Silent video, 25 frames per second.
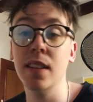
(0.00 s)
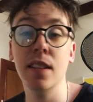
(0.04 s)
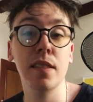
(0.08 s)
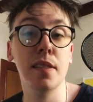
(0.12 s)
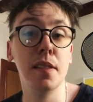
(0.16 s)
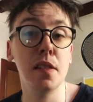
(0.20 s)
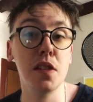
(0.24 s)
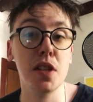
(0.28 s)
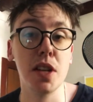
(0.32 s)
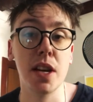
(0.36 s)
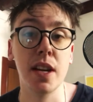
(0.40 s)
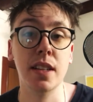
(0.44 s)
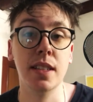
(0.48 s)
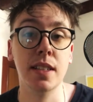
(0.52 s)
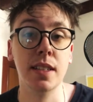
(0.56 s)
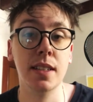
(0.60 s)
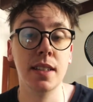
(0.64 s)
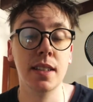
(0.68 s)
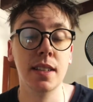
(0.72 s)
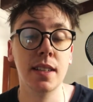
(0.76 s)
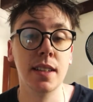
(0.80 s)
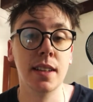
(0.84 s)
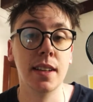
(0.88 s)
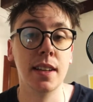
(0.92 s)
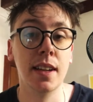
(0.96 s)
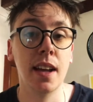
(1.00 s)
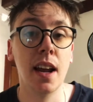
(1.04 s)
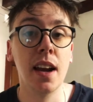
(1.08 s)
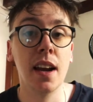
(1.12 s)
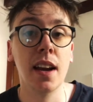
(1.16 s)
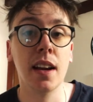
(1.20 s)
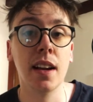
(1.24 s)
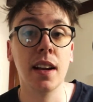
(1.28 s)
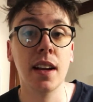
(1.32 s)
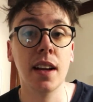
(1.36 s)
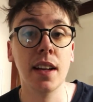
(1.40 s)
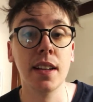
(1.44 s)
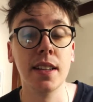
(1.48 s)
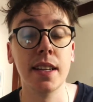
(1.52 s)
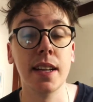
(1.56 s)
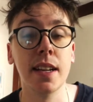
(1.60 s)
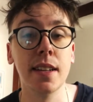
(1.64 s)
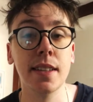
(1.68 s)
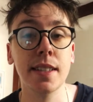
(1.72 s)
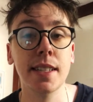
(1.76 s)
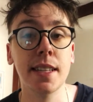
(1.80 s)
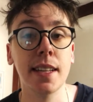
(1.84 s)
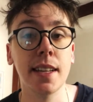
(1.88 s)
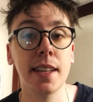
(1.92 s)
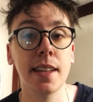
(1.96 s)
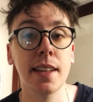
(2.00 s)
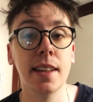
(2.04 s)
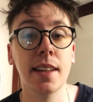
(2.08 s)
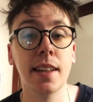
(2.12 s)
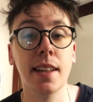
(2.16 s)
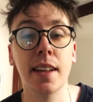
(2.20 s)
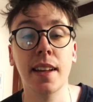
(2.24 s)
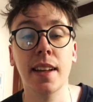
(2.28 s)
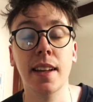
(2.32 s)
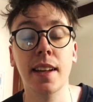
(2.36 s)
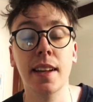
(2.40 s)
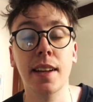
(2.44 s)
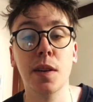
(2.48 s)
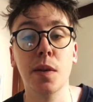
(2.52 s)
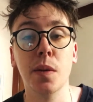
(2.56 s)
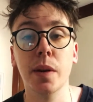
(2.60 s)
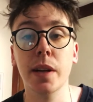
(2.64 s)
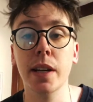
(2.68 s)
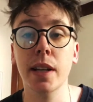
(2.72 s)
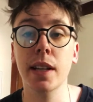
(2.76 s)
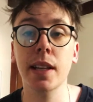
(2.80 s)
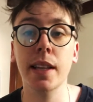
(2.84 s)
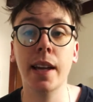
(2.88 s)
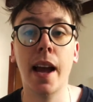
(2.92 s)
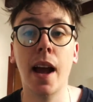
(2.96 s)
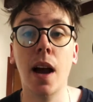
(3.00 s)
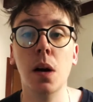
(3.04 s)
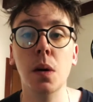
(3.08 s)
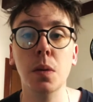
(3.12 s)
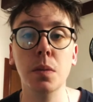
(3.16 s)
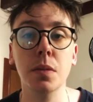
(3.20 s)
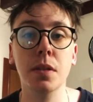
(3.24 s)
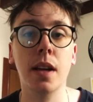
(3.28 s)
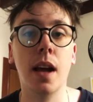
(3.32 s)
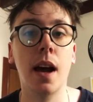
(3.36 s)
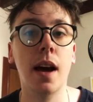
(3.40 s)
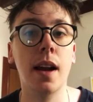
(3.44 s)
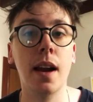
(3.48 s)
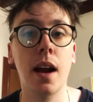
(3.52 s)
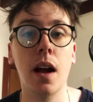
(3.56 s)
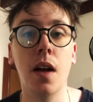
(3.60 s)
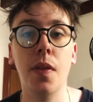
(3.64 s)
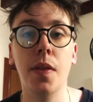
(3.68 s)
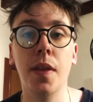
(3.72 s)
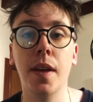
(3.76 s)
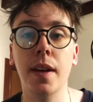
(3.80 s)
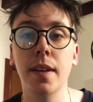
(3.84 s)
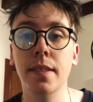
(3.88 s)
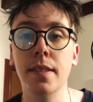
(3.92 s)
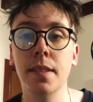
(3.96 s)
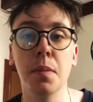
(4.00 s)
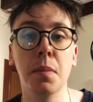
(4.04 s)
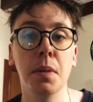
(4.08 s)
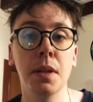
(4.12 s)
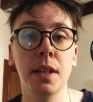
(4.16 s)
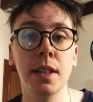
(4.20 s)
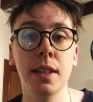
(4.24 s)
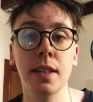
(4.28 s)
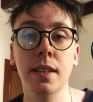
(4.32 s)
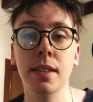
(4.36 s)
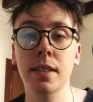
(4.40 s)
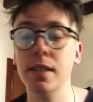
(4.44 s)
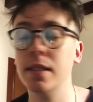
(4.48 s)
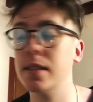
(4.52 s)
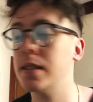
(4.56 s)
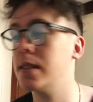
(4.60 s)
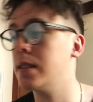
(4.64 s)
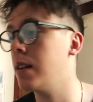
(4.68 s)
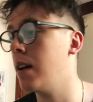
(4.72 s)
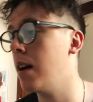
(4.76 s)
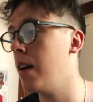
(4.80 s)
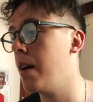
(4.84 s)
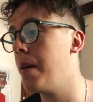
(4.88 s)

suggest getting a de-esser. It really helps cut out that sibilance.